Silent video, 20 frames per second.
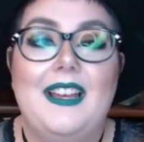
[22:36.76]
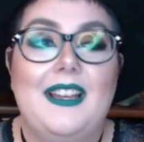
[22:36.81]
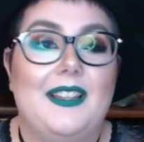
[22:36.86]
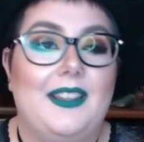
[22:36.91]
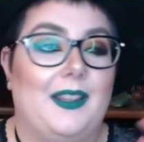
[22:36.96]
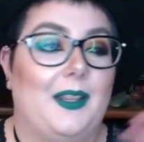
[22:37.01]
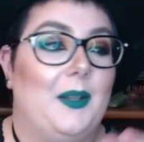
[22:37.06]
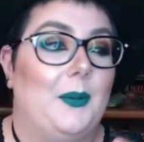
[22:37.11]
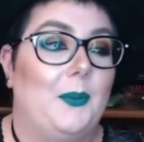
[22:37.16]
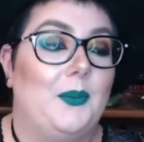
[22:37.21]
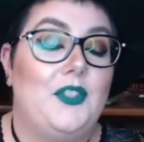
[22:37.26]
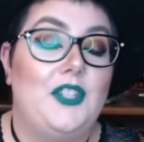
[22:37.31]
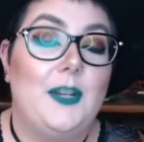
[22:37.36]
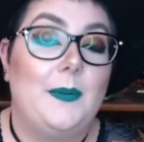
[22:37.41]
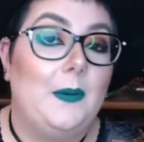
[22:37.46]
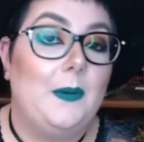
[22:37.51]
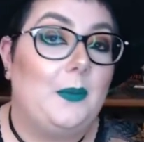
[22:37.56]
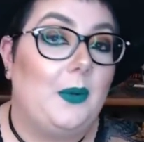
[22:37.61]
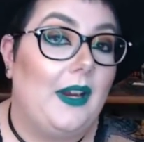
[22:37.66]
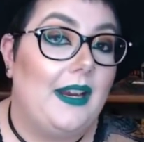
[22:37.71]
the
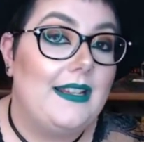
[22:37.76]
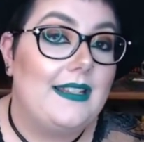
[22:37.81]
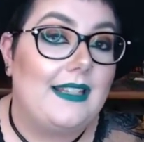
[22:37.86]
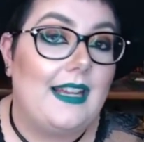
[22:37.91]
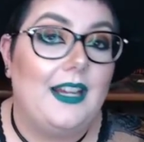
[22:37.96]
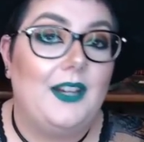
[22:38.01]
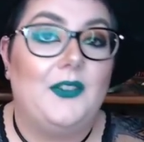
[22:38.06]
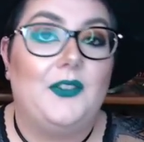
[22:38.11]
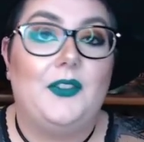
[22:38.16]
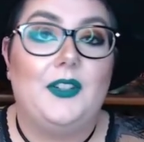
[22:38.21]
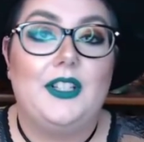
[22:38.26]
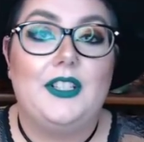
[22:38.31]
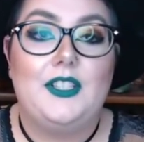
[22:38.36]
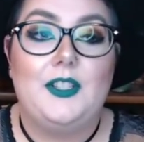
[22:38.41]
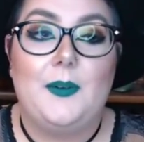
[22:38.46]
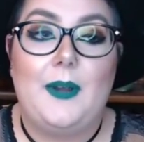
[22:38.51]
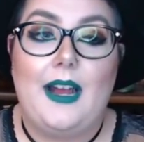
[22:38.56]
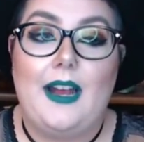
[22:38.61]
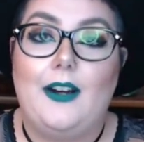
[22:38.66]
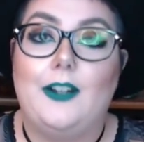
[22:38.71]
shipping price kind of freaks
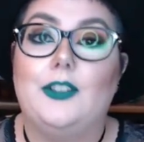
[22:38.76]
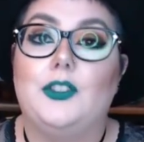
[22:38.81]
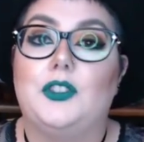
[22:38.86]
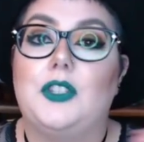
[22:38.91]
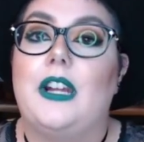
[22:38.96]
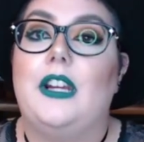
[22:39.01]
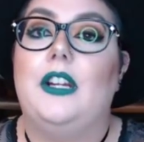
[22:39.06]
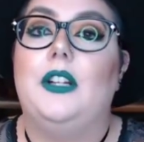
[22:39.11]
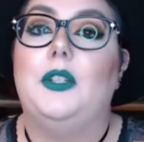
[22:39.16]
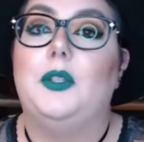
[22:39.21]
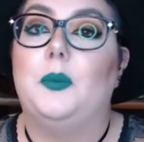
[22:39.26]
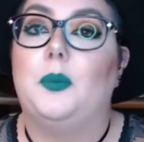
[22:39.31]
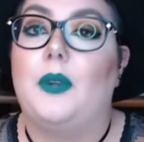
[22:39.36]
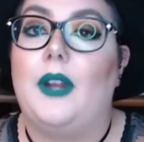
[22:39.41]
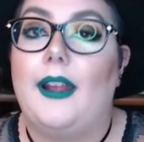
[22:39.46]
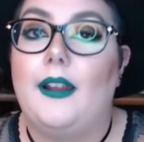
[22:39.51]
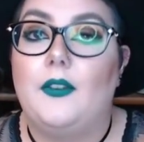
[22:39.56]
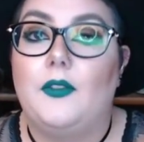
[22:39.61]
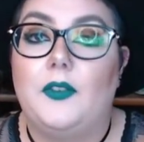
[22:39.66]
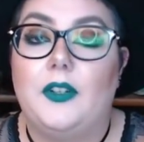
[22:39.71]
you out, and trying a new
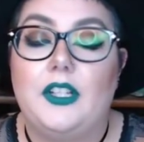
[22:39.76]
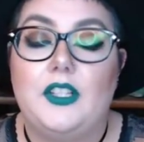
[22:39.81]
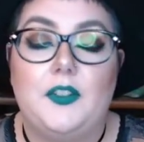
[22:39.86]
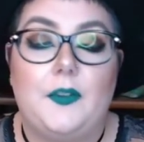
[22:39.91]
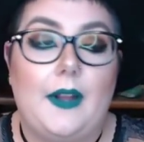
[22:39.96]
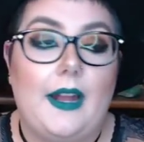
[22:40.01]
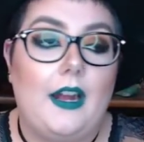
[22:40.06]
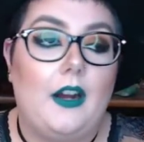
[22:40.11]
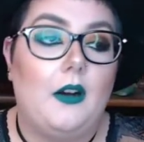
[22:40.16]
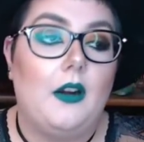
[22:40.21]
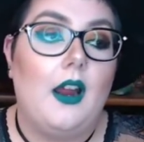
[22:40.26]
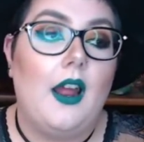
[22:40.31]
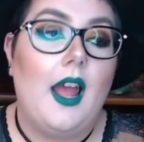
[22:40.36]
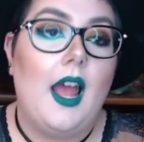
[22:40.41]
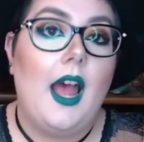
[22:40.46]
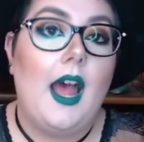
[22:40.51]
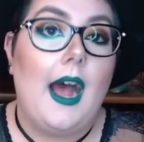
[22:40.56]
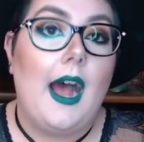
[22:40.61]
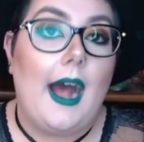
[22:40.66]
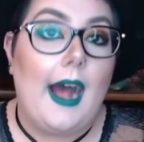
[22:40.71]
brand freaks you out,
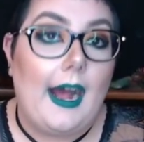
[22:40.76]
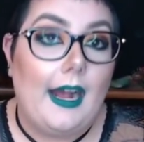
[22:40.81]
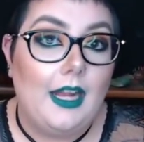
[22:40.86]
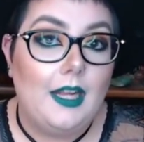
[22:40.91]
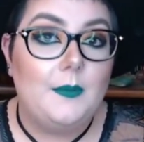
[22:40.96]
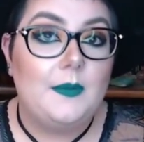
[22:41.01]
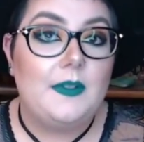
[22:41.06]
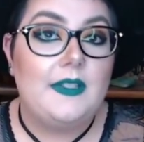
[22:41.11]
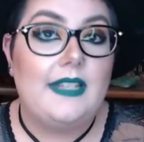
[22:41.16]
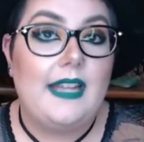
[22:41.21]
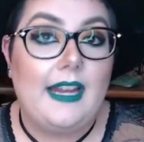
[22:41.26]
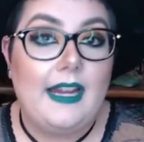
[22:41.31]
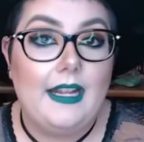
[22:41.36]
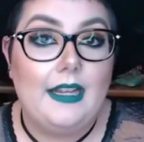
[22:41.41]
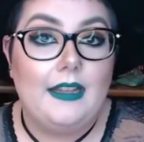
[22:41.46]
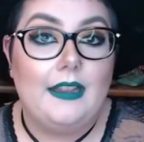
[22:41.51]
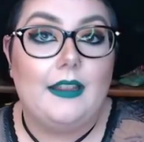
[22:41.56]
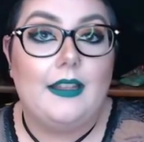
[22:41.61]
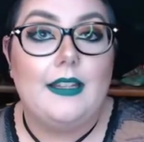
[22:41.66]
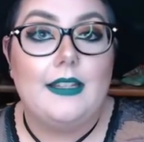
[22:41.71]
I'm
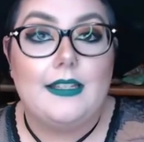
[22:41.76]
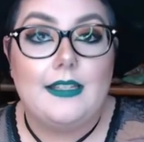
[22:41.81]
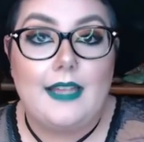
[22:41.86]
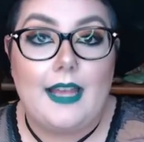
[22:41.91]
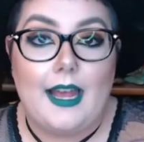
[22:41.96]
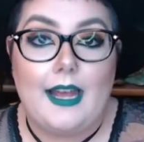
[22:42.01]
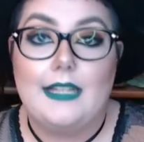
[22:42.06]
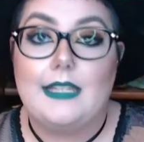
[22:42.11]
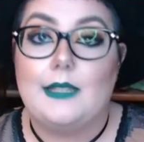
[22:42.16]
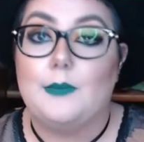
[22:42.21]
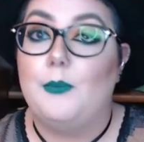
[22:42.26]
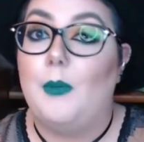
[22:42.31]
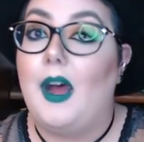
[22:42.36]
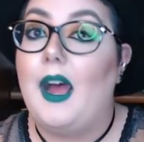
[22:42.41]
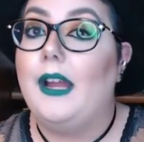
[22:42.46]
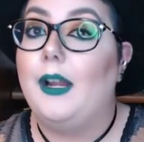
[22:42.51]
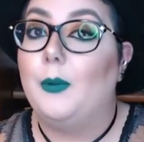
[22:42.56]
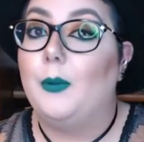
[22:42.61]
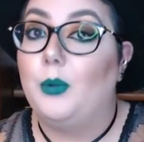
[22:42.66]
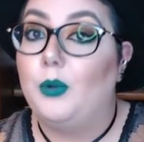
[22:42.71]
saying this has
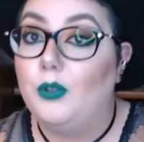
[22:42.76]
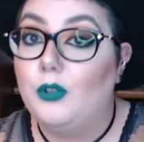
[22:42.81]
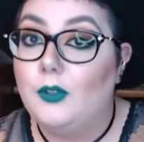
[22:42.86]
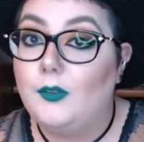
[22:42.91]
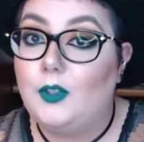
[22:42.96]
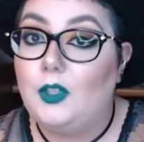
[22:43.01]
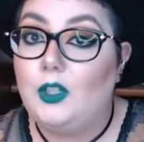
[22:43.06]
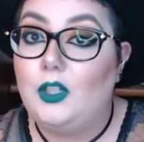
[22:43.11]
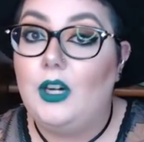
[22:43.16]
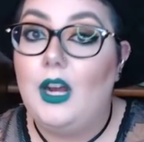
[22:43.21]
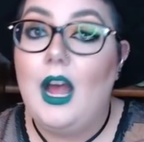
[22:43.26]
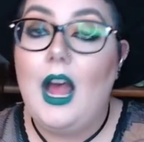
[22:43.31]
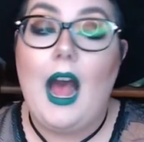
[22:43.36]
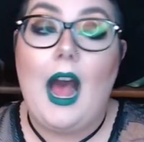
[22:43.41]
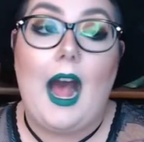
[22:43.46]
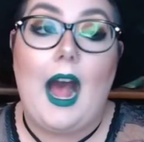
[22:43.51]
my approval.